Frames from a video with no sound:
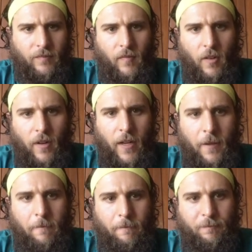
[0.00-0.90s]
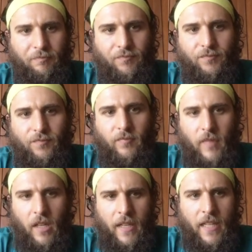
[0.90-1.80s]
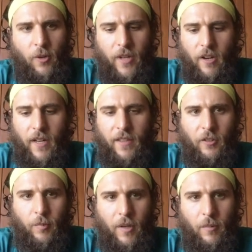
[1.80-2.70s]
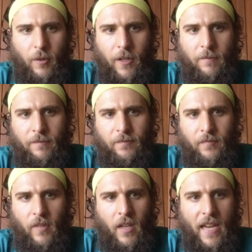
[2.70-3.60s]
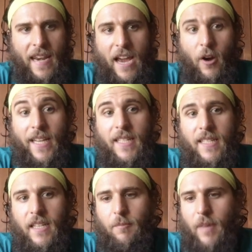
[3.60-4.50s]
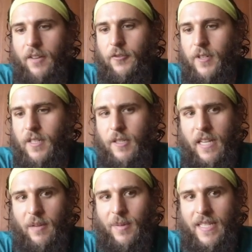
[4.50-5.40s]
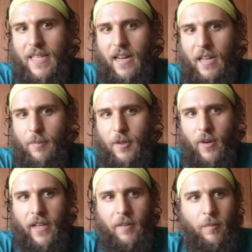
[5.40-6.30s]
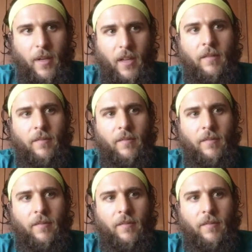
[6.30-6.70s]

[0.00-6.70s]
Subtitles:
right? And here we are in the Springboard. And now I can see my first assignment.ipynb,